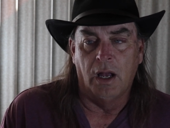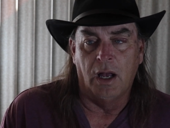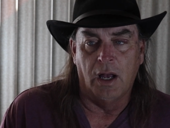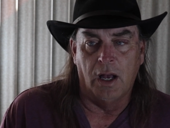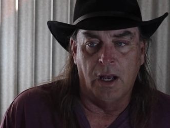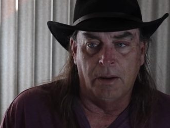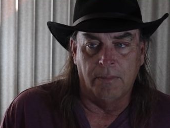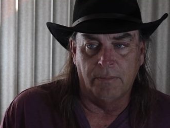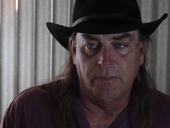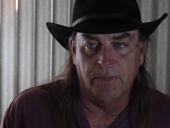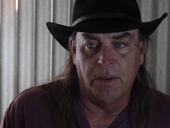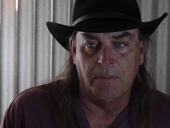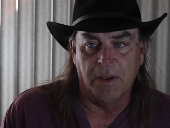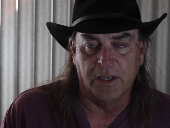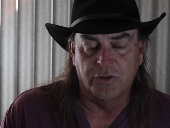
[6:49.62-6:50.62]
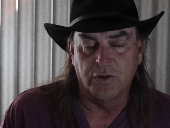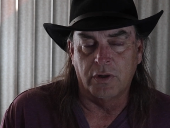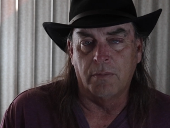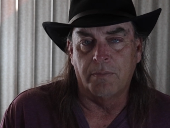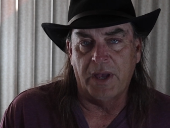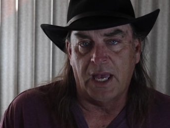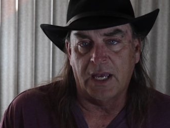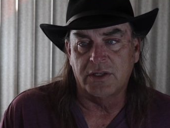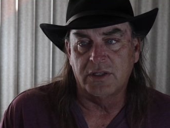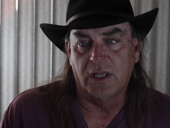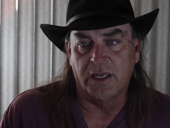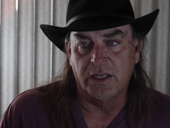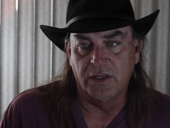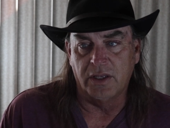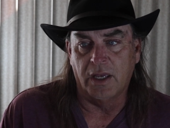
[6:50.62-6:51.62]
And make sure your pack's
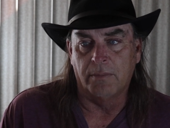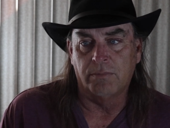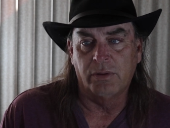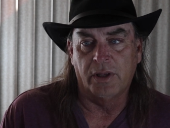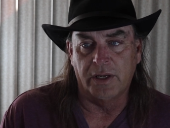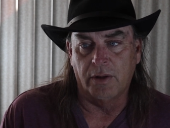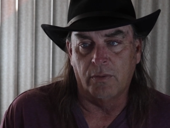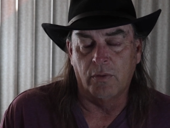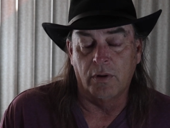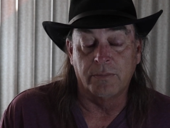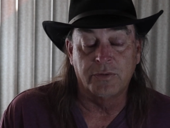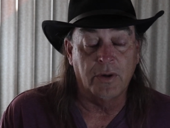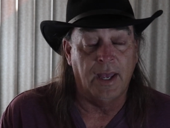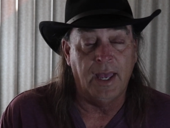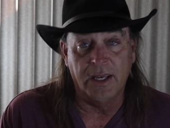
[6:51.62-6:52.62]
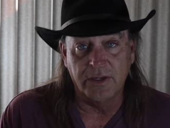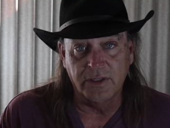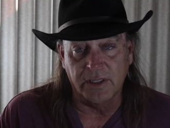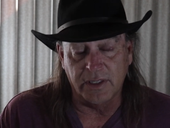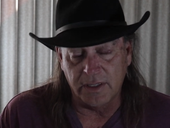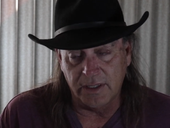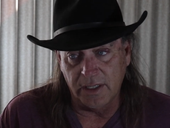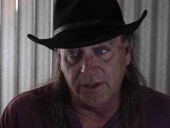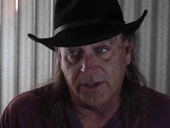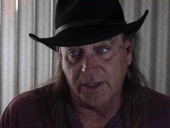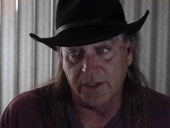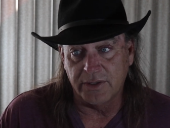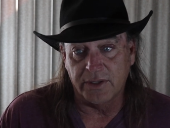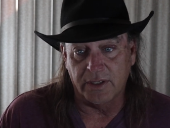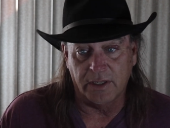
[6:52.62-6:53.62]
light and you got plenty of room. So I actually did
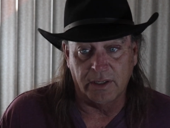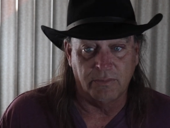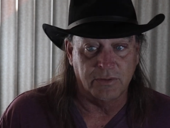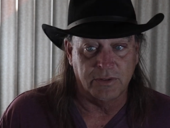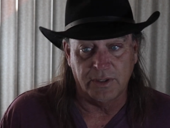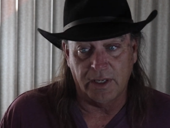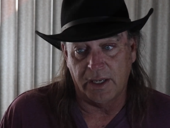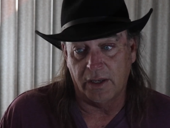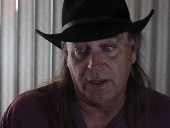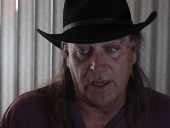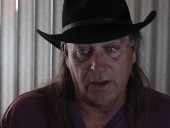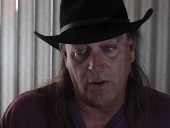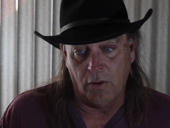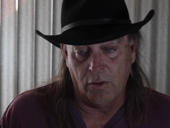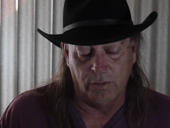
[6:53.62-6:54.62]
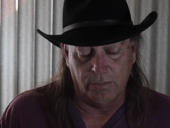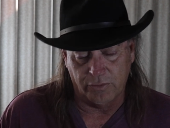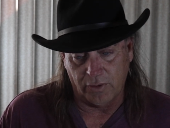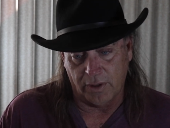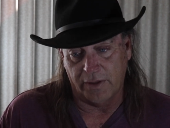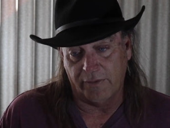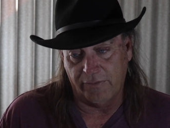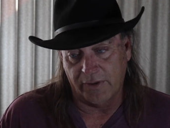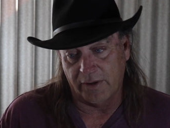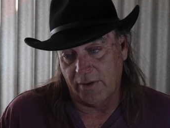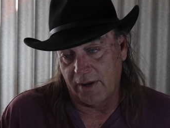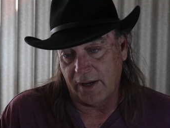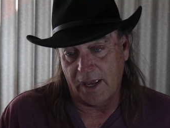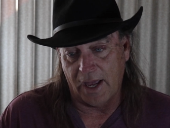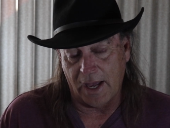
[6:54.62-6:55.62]
this, and I was like at home trying to figure
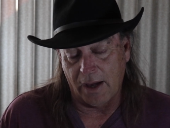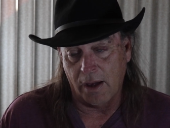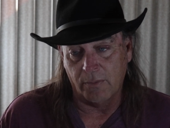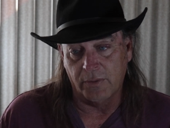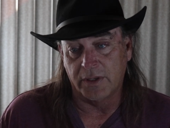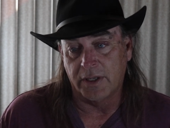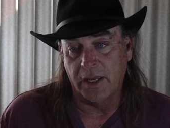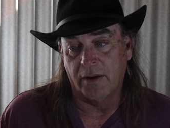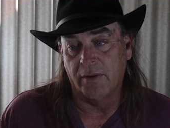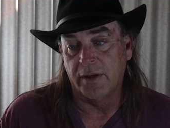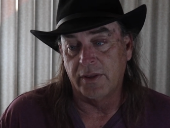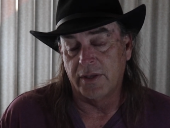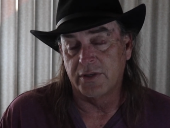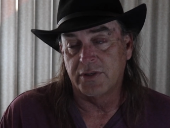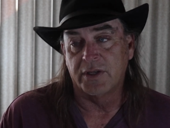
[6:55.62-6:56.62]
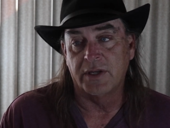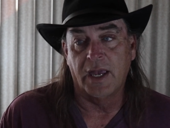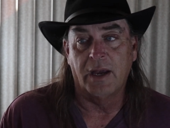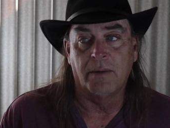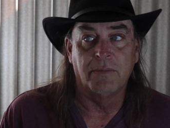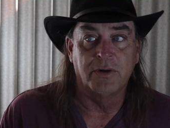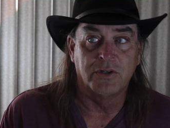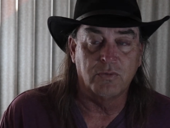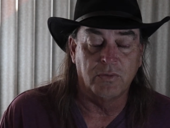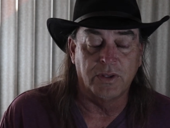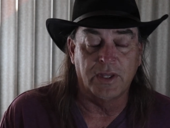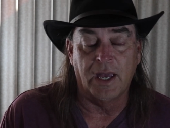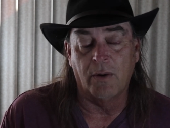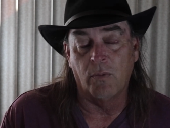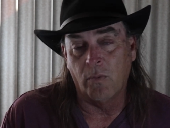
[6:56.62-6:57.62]
out how I would carry this and how much would
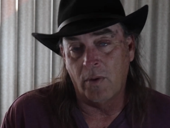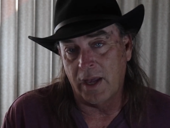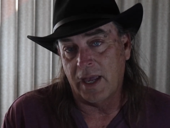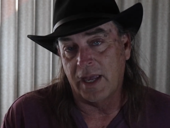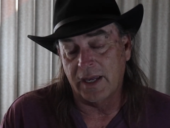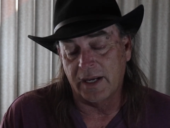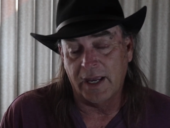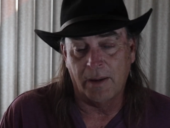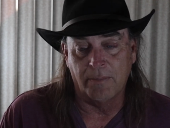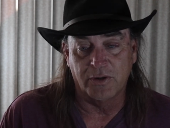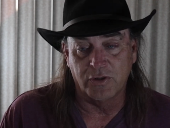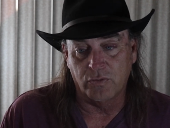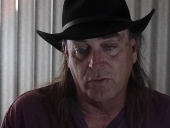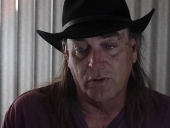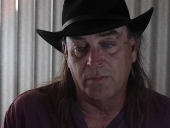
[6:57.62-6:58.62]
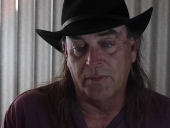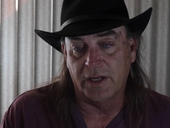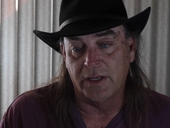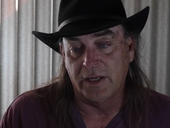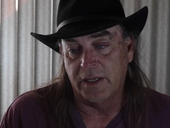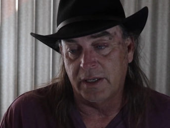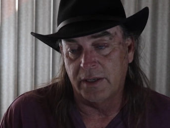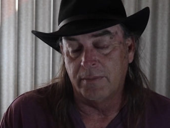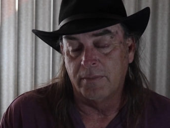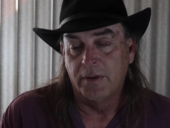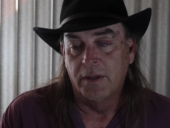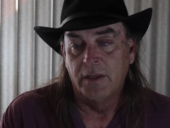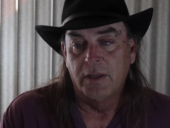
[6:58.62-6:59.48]
that weigh and how much room I needed.